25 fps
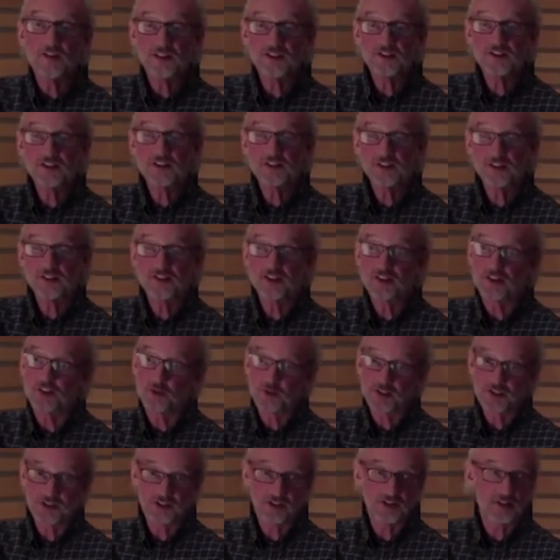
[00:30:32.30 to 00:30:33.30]
and this is a
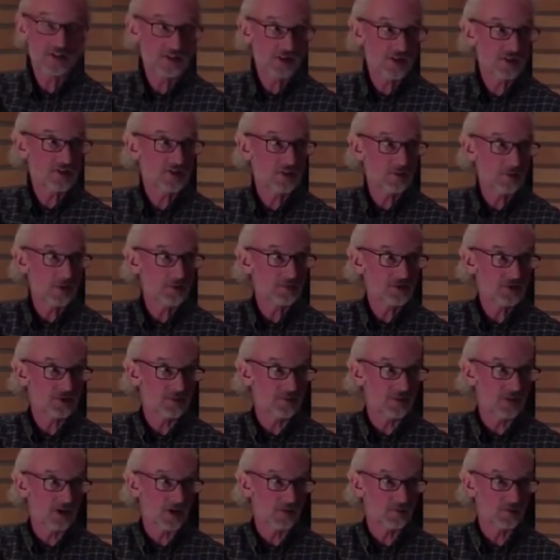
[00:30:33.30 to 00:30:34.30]
situation that does come up
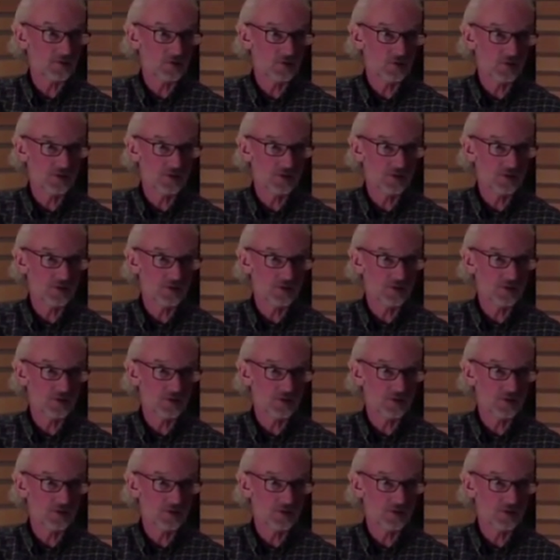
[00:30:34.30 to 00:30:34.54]
sometimes,